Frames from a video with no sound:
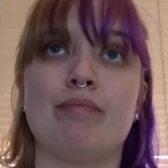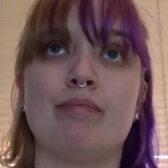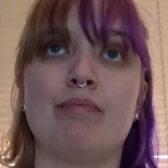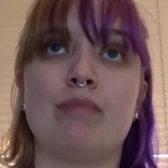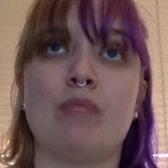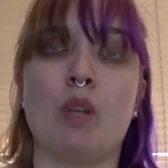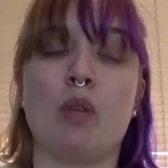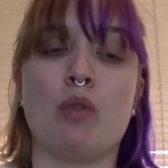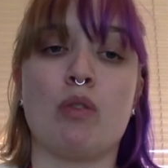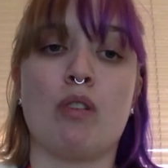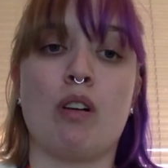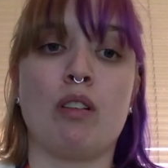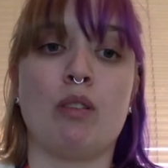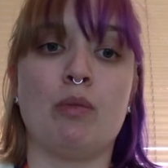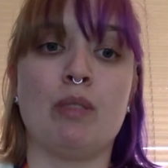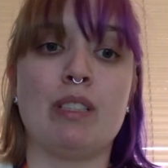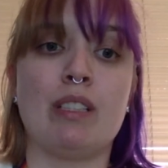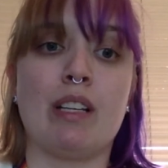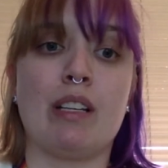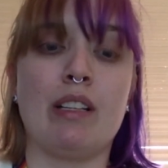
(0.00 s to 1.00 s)
Those are all the
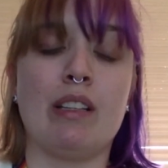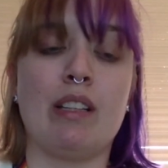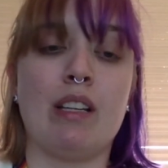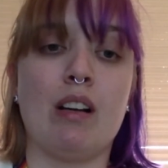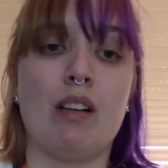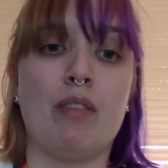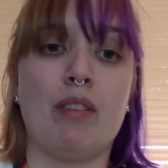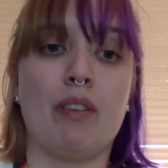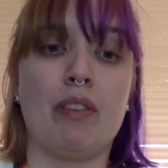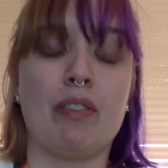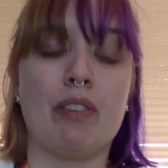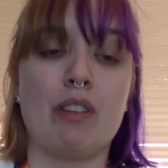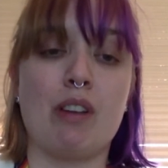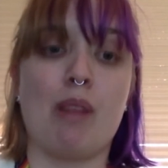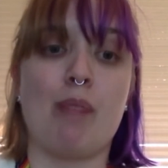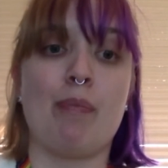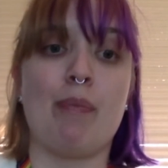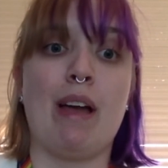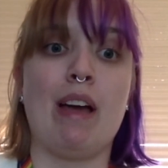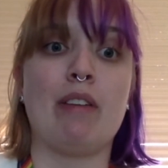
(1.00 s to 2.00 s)
ones I can think of off the
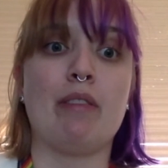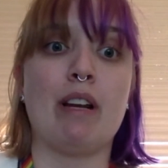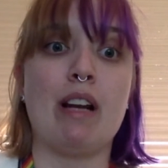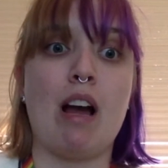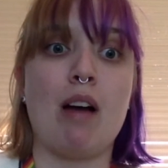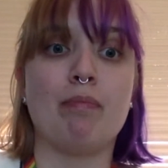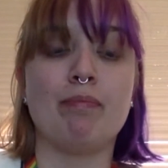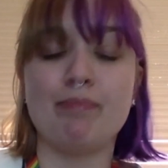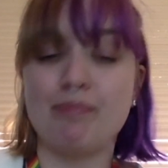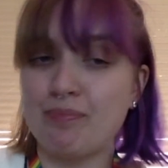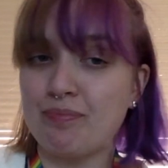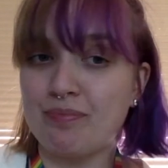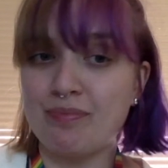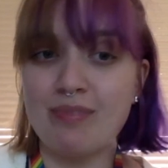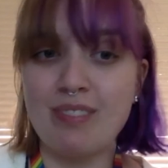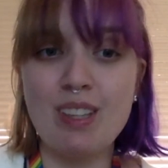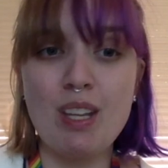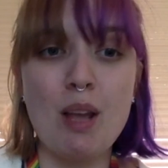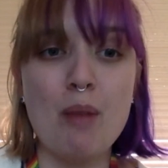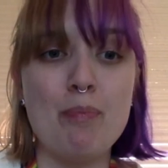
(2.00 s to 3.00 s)
top of my head right now.
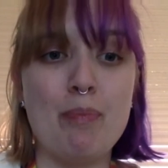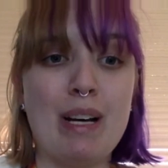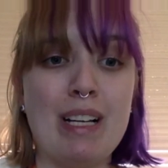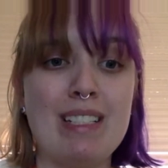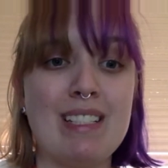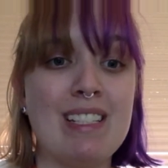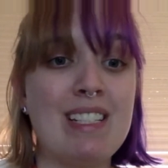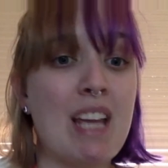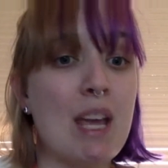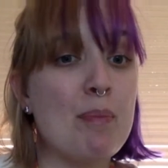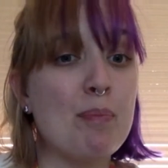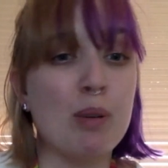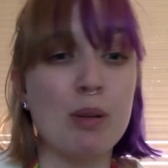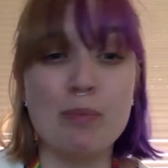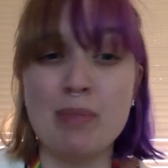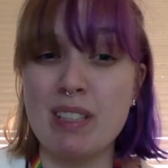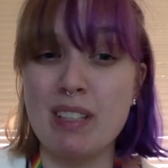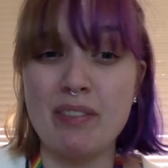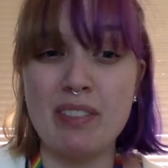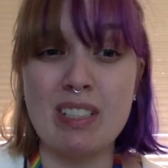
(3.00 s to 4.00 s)
But
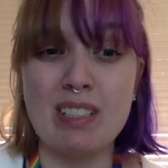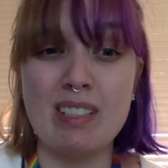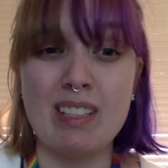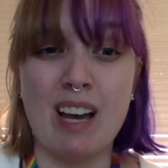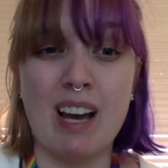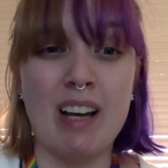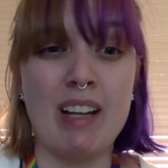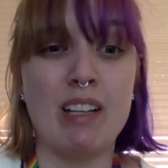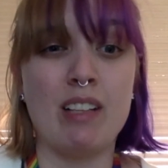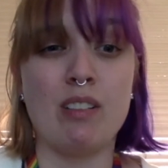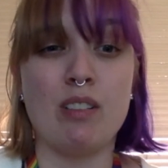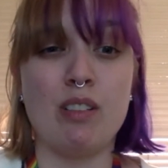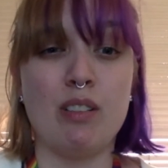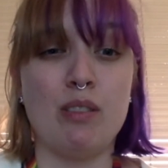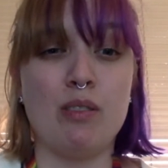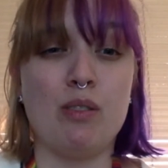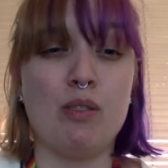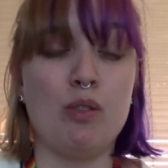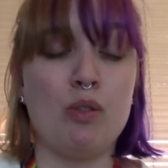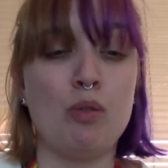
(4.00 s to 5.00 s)
tapeworms live inside and
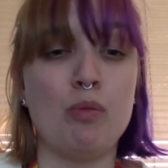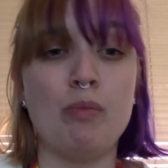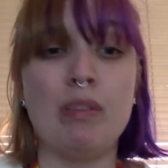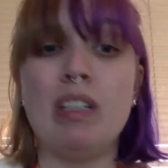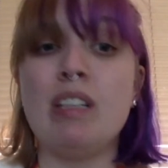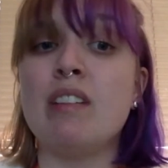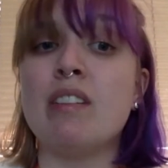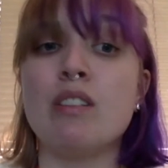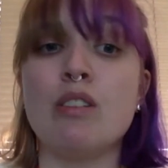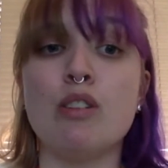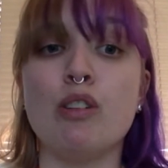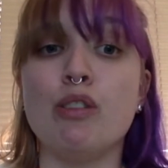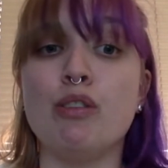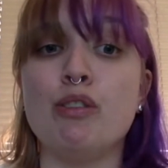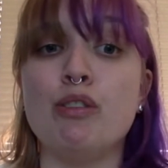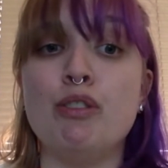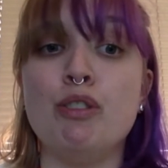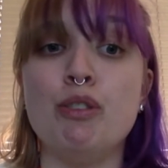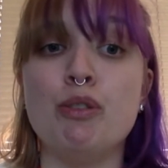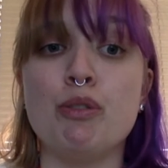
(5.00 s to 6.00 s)
consume and eat the
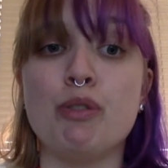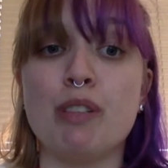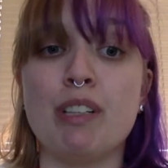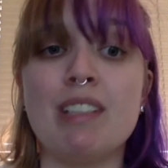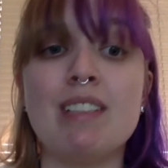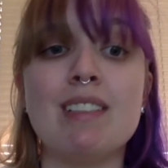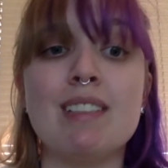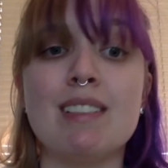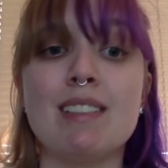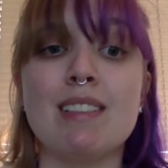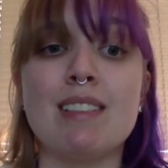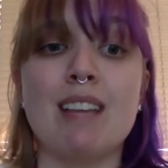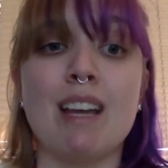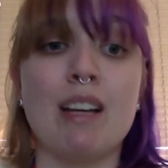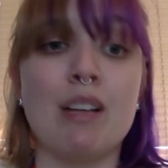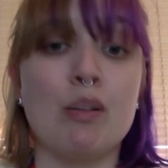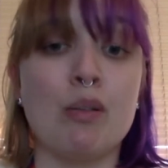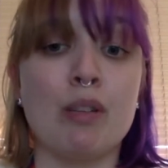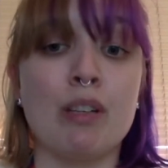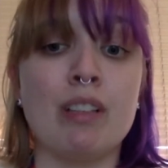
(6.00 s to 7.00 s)
nutrients
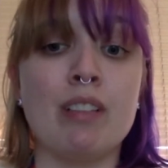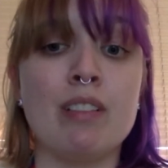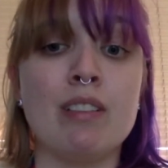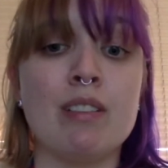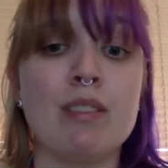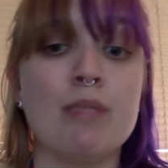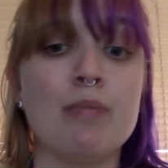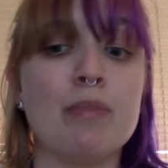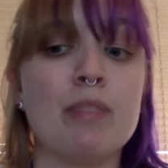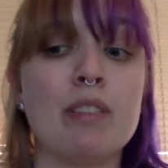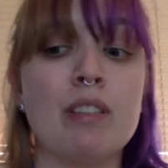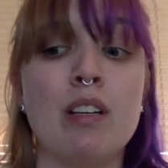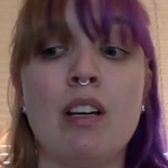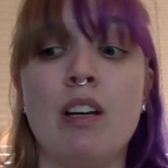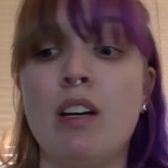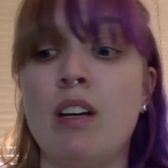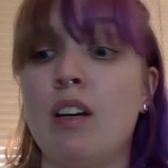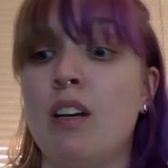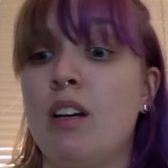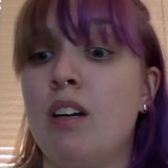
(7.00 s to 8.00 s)
inside organisms.
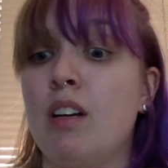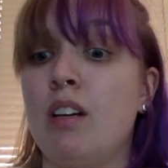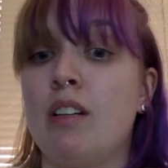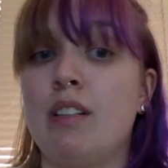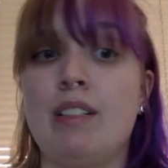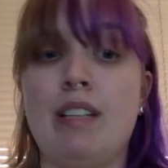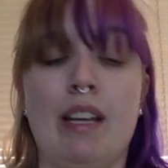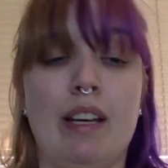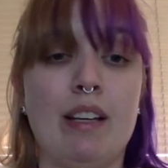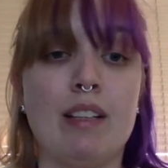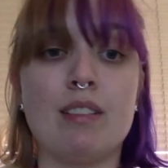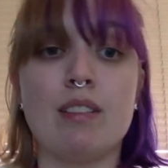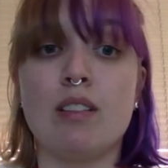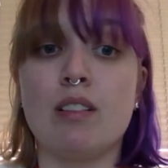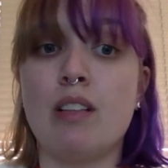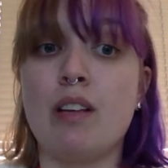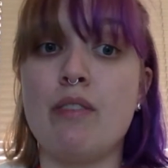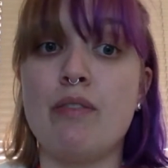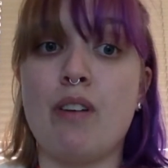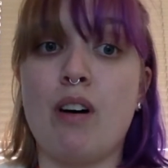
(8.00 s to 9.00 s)
Ticks
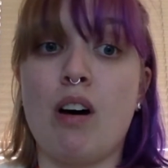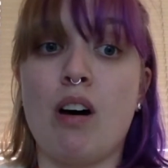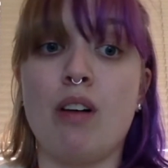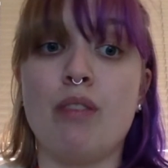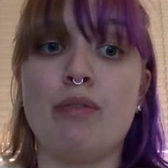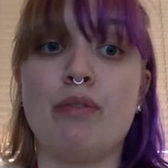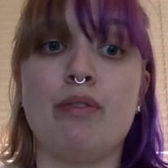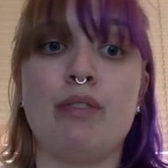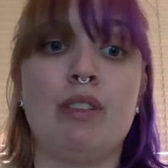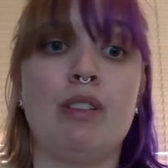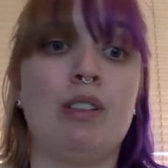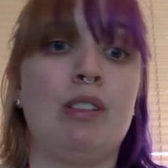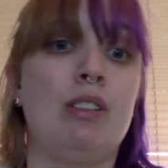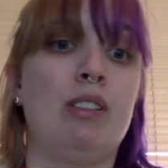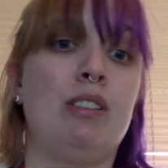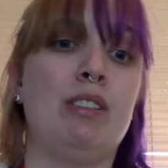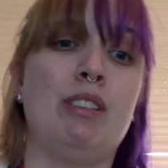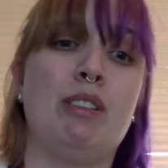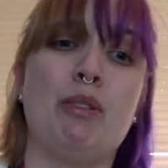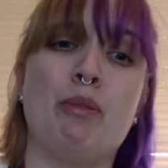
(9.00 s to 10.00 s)
live off,
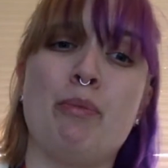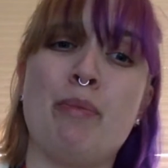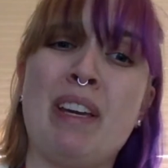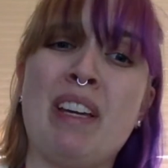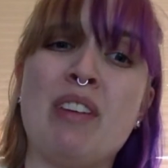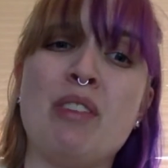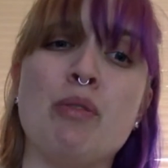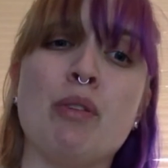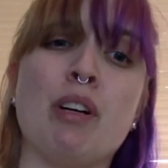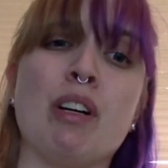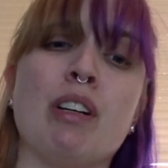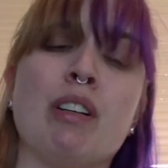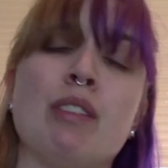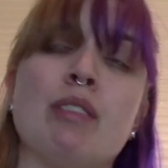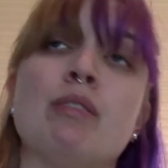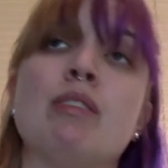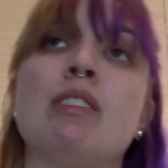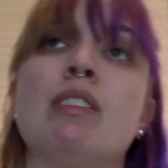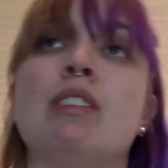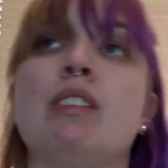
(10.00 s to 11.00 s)
make you
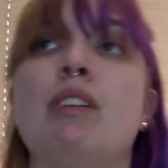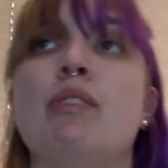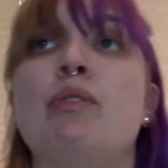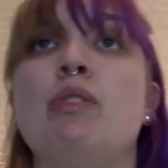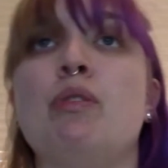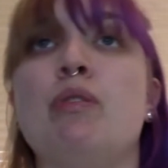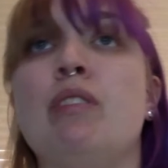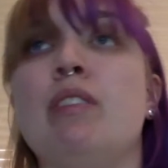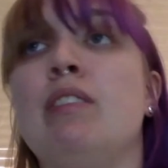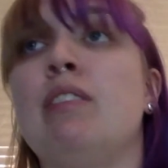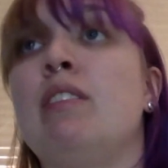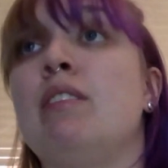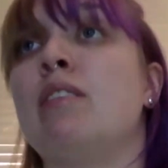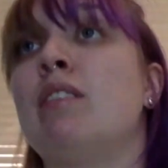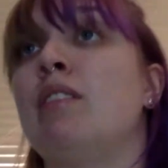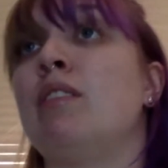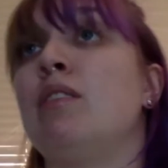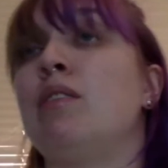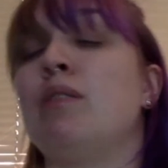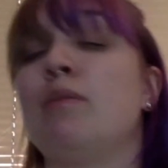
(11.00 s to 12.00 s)
hurt, gives you
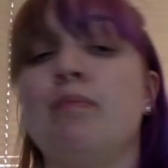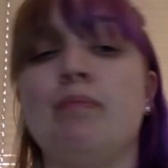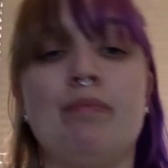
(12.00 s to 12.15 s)
diseases.